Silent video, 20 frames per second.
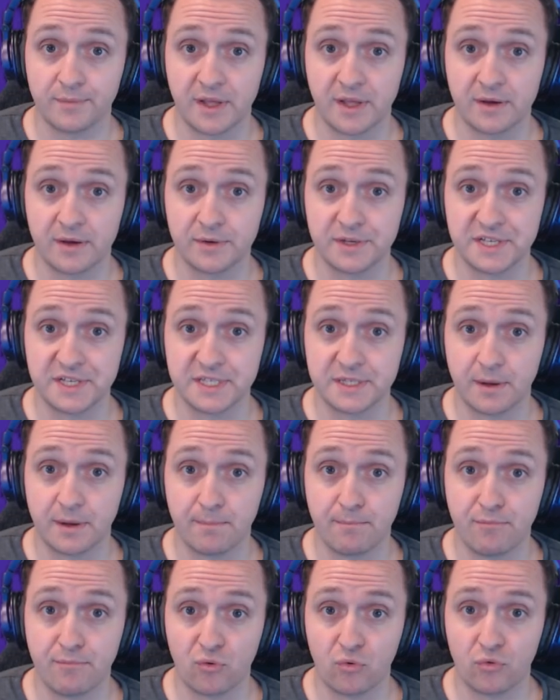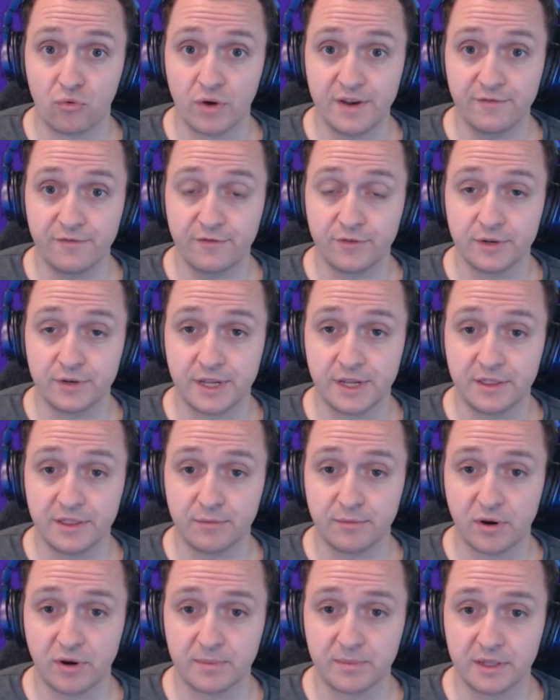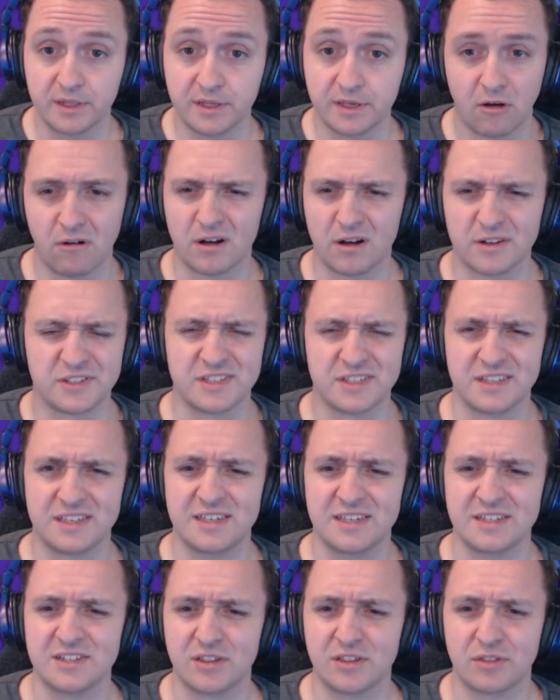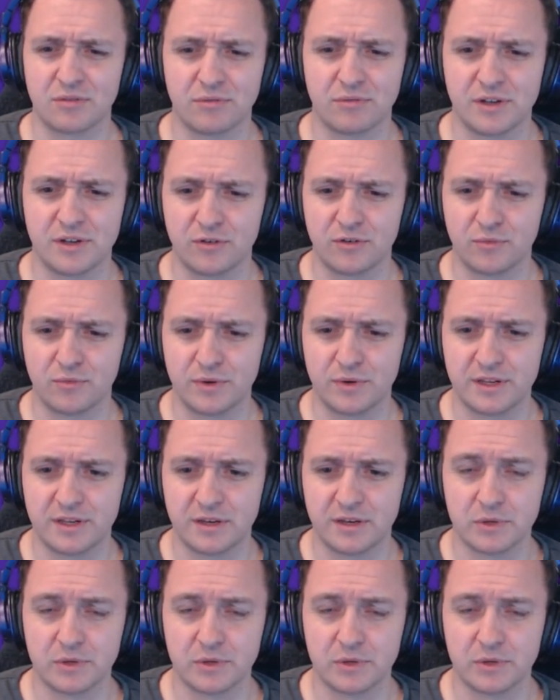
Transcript: now is Brentford in the Premier League. Oh, it's an easy 3-0 win here.